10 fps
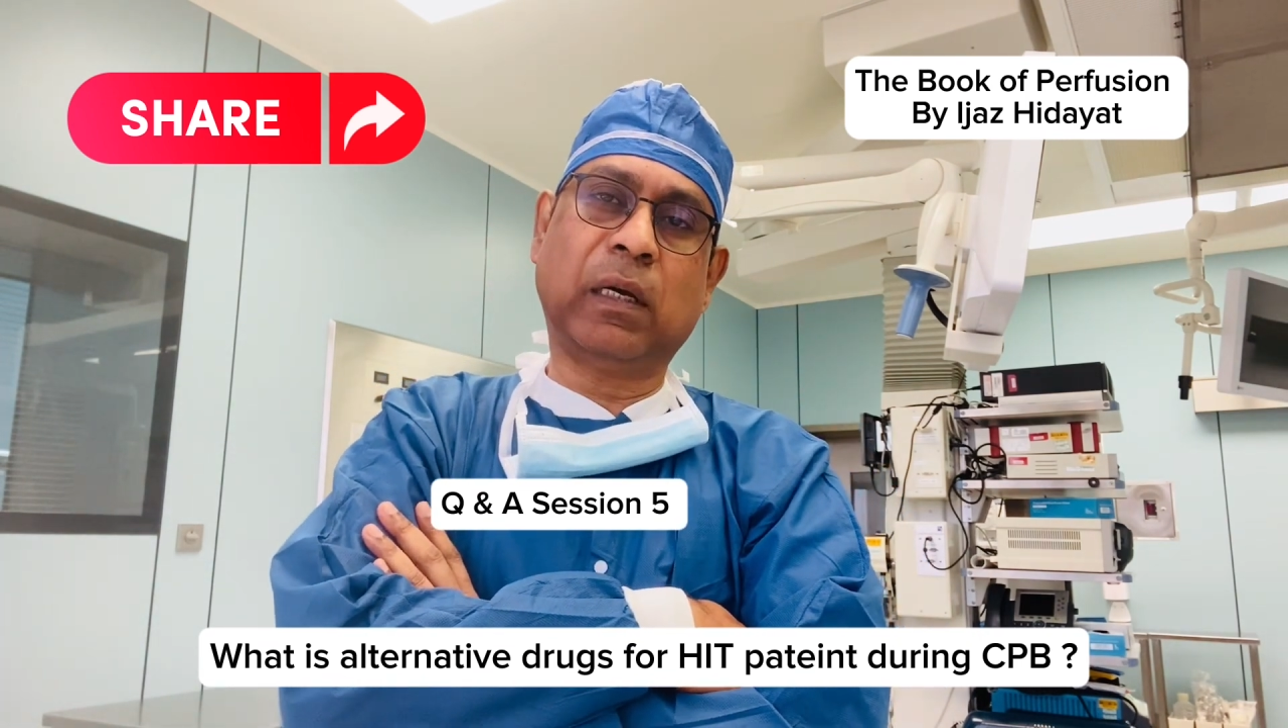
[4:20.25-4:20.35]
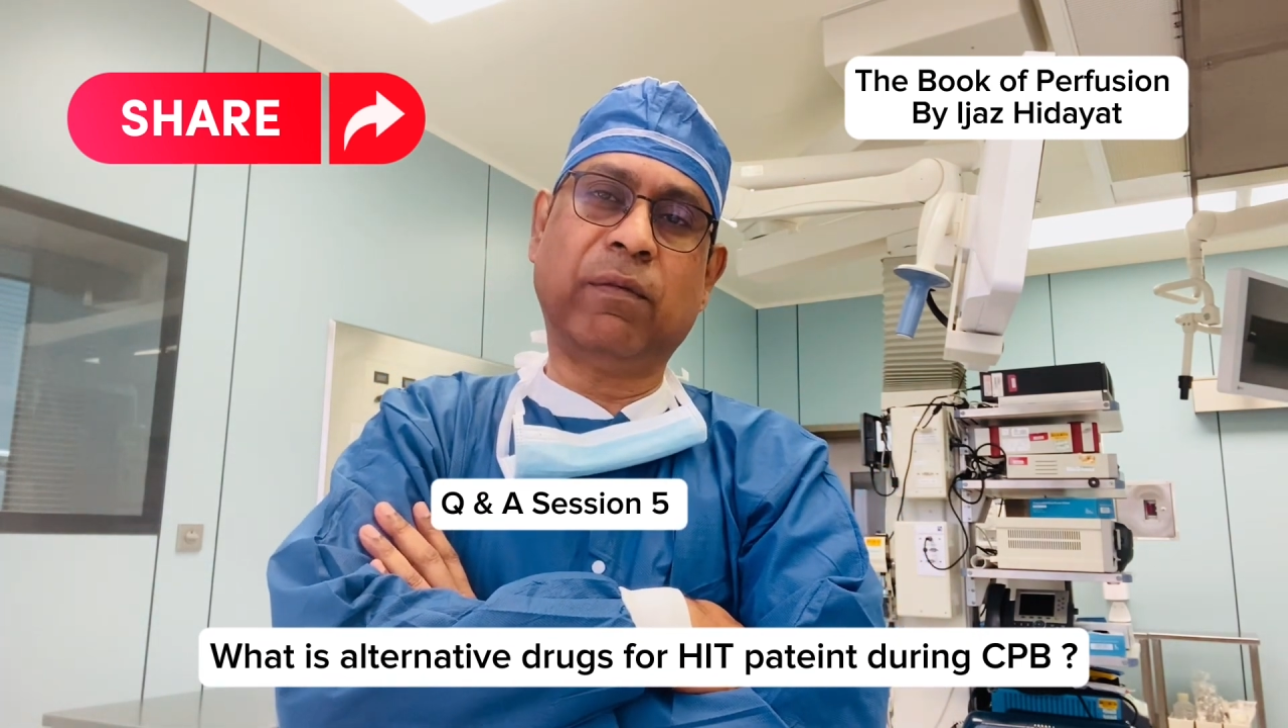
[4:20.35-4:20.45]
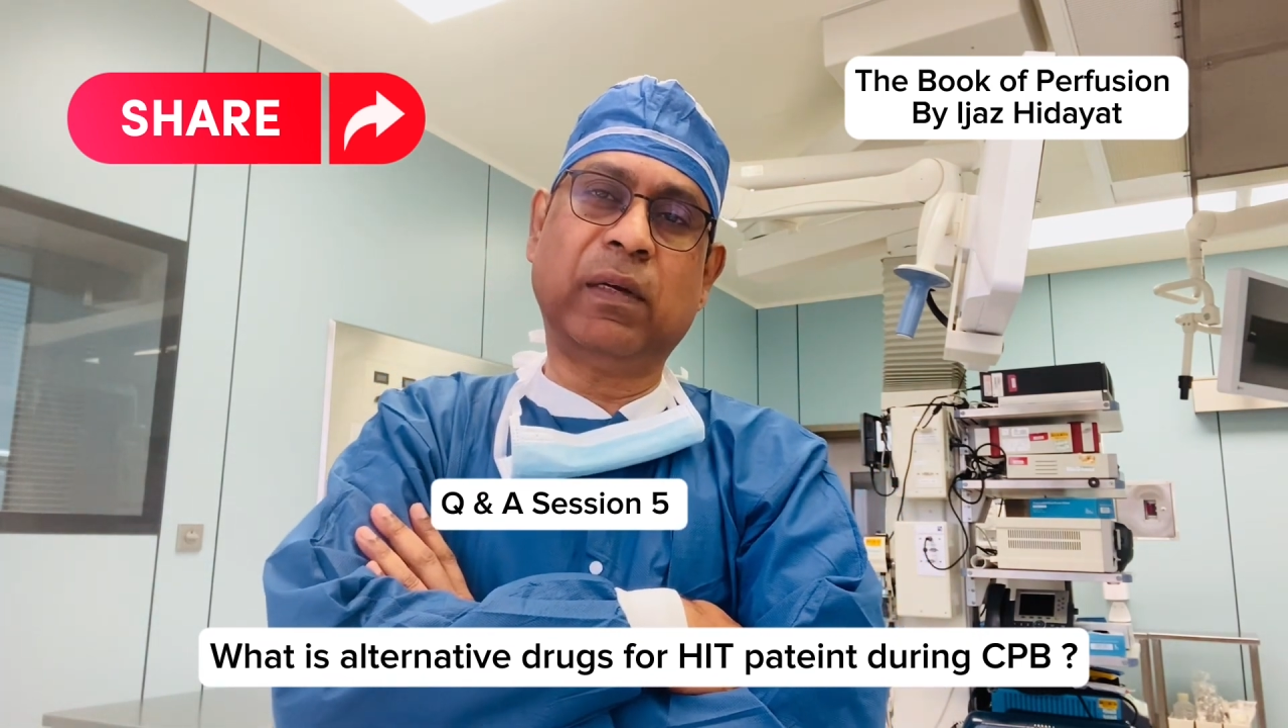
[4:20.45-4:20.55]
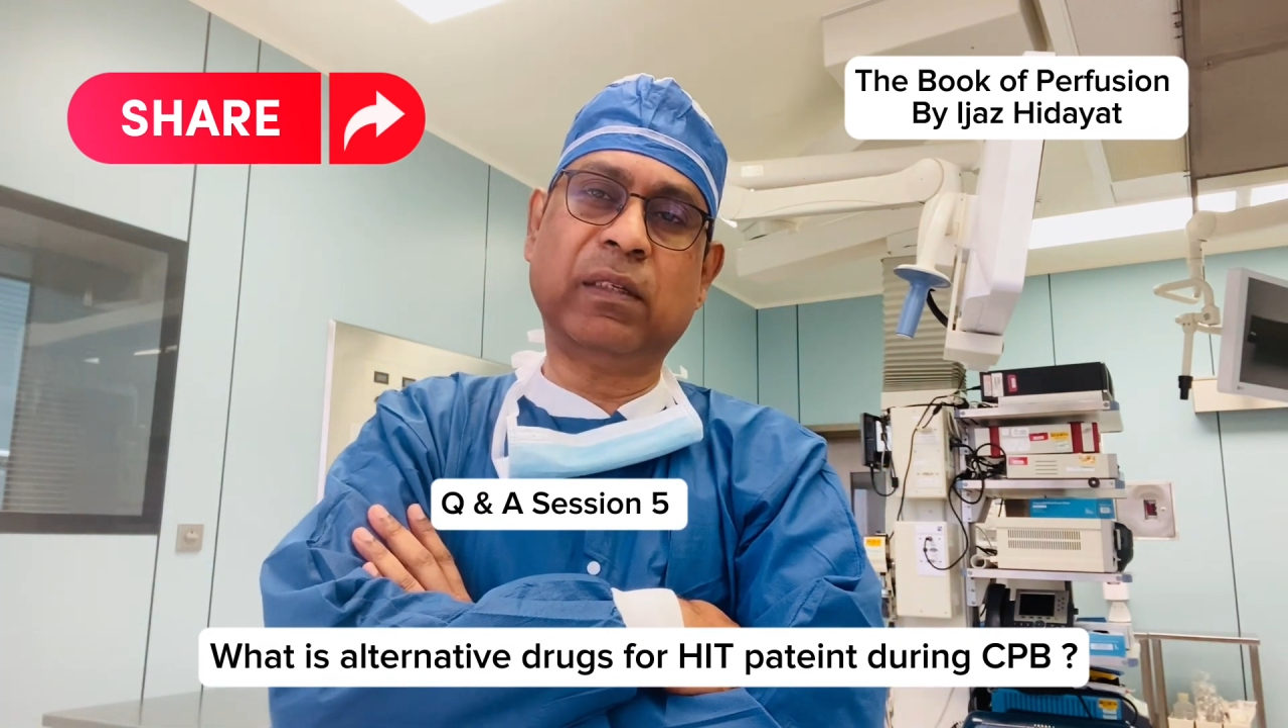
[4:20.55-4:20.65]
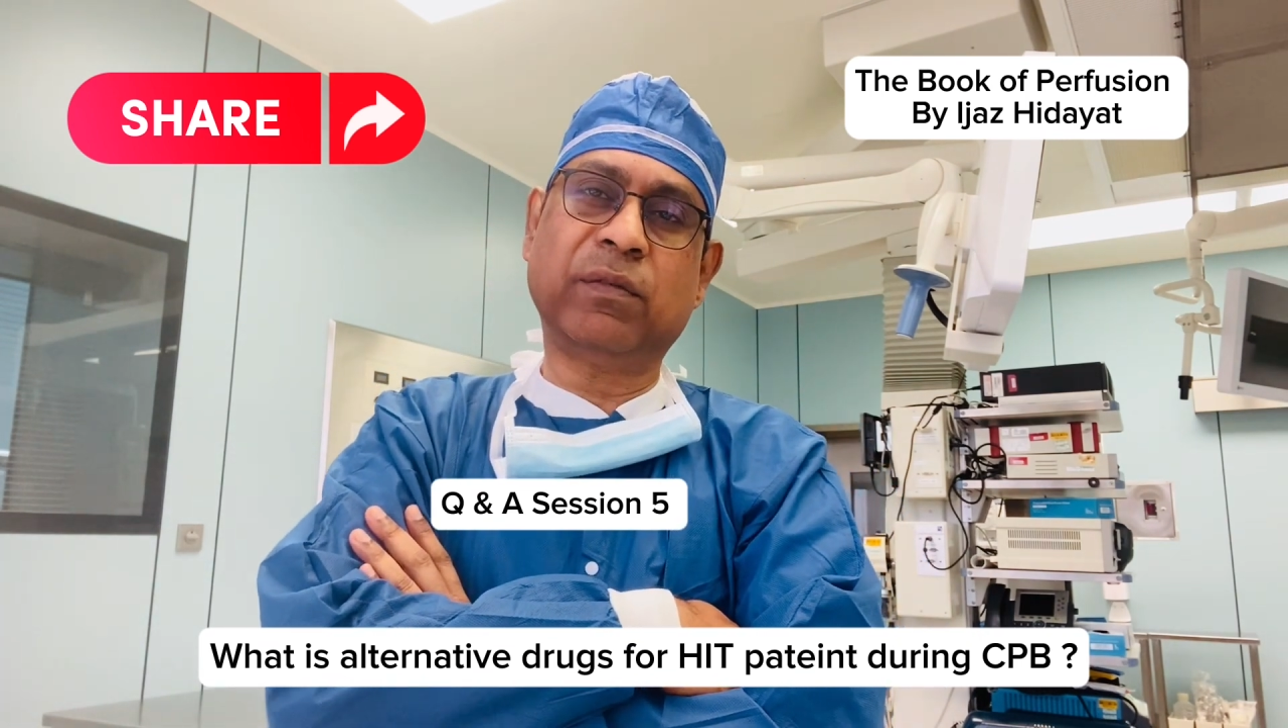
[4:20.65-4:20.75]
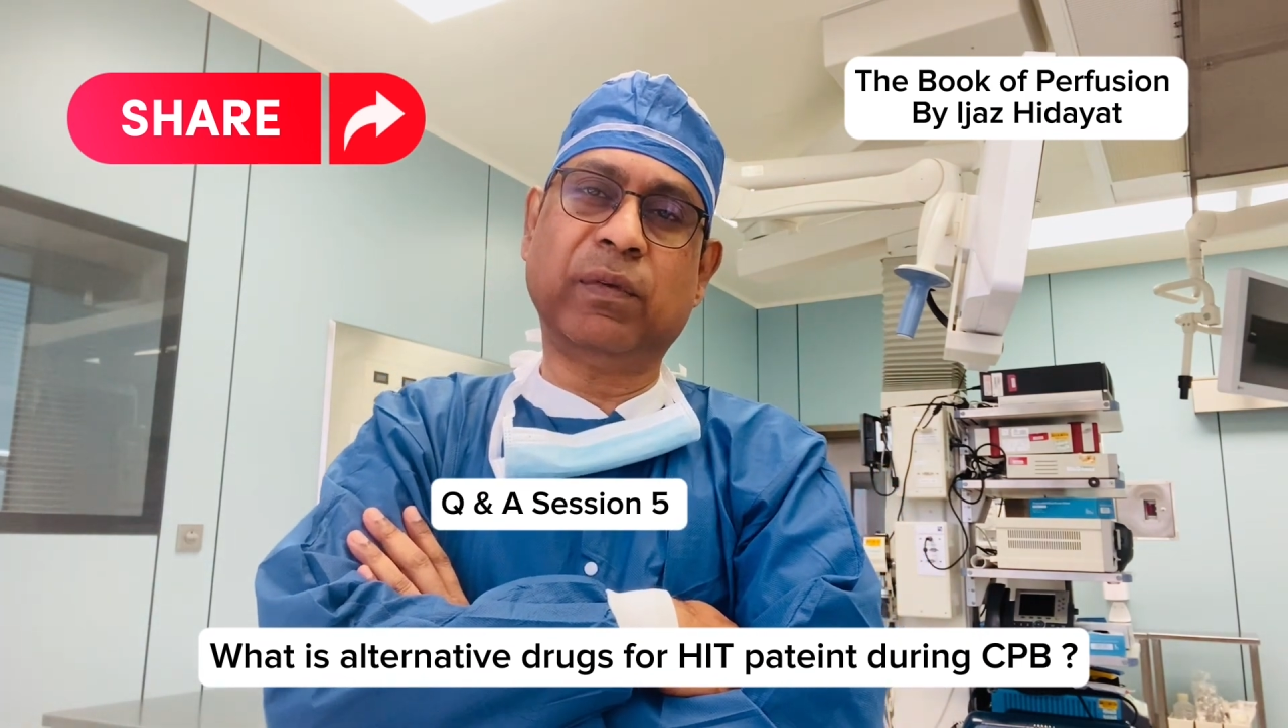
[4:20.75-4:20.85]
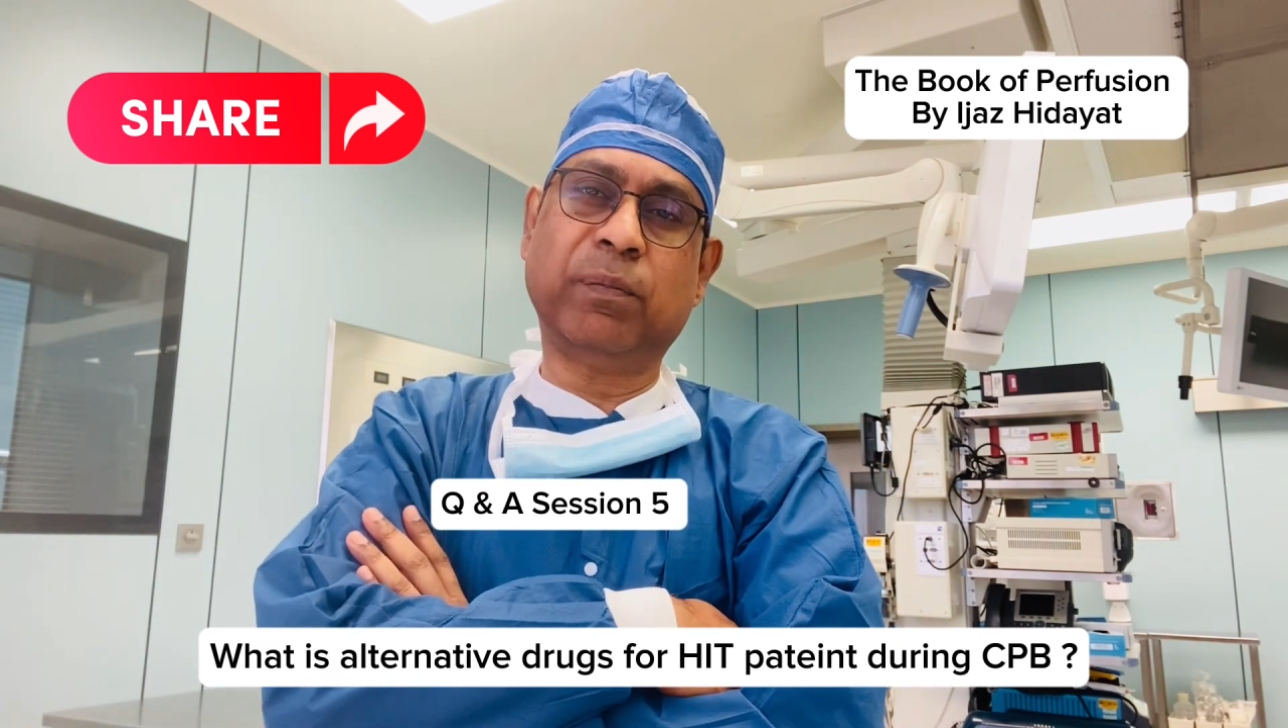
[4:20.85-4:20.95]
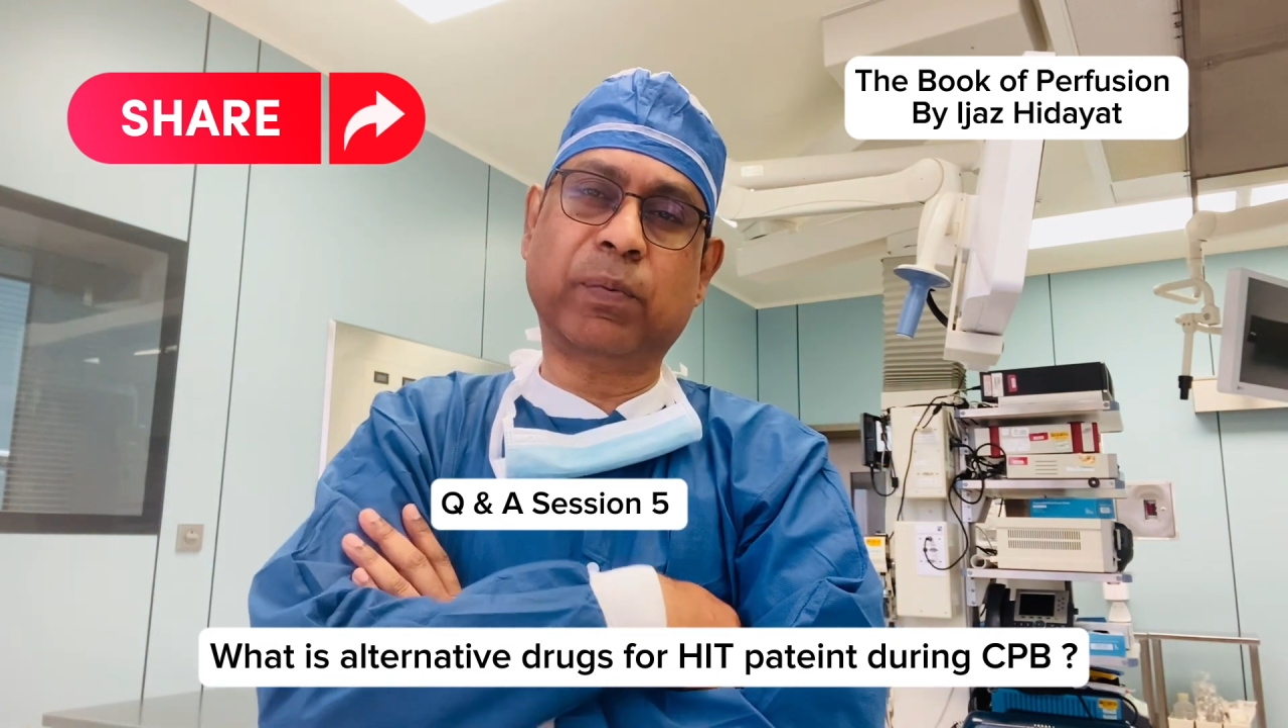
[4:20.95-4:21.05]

once we